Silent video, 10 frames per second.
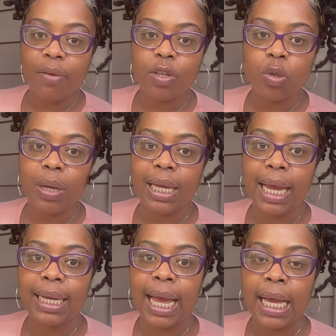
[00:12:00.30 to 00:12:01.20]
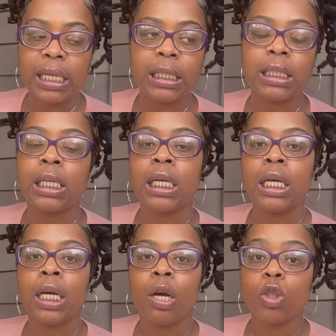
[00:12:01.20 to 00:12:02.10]
every 28 days,
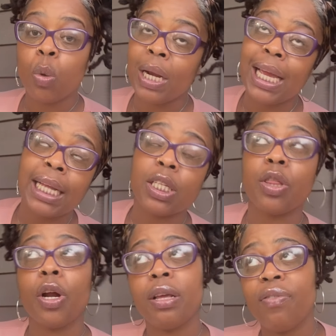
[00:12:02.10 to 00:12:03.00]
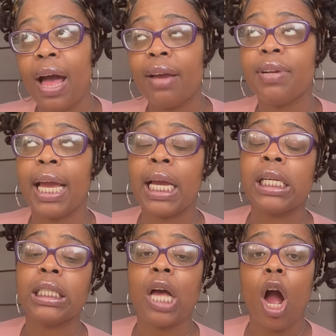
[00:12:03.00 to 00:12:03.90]
28 to 35
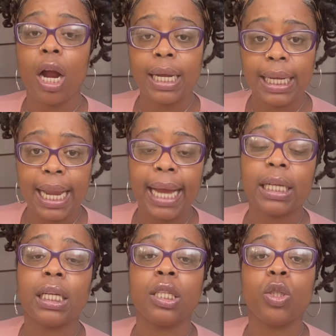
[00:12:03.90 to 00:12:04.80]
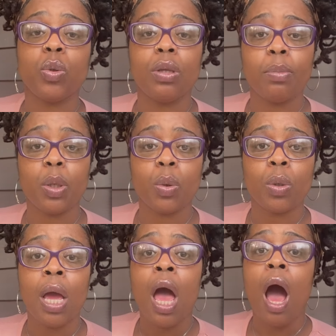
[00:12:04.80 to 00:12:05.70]
days, are connected to the moon.